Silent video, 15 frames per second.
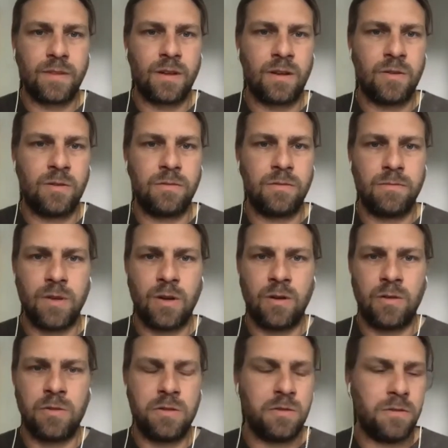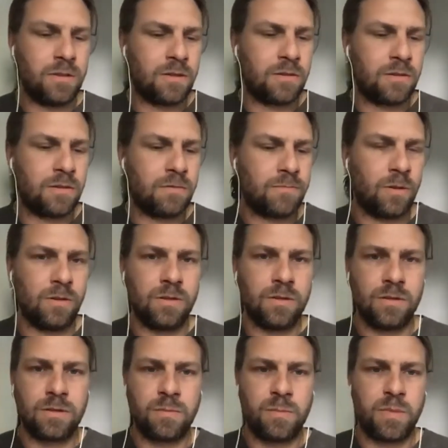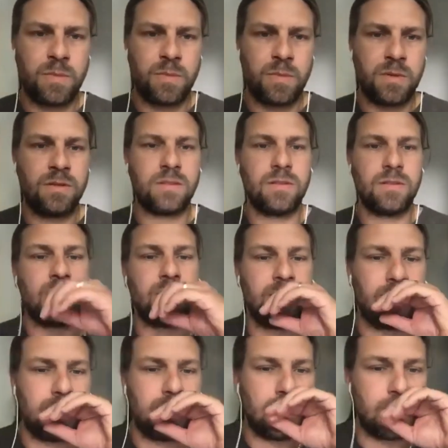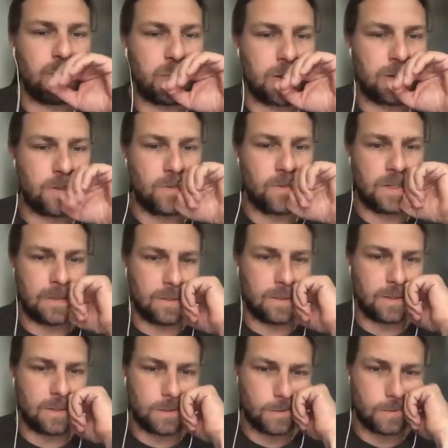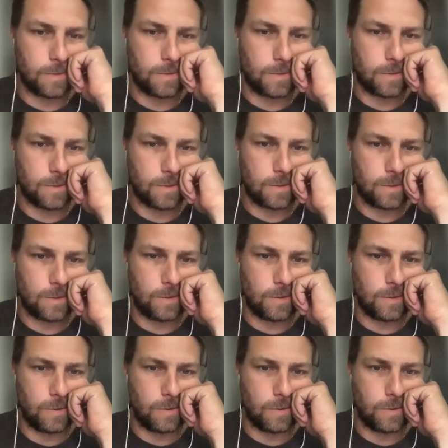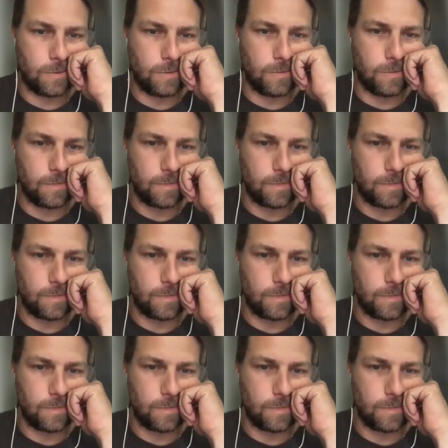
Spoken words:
how you call those person in the personas? You